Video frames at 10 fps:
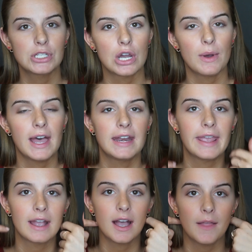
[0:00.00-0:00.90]
to go ahead
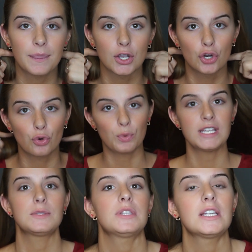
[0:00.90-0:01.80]
and cut the
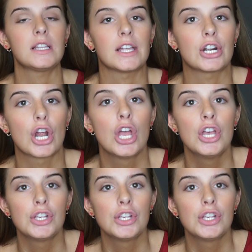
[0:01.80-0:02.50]
crease with the glitter.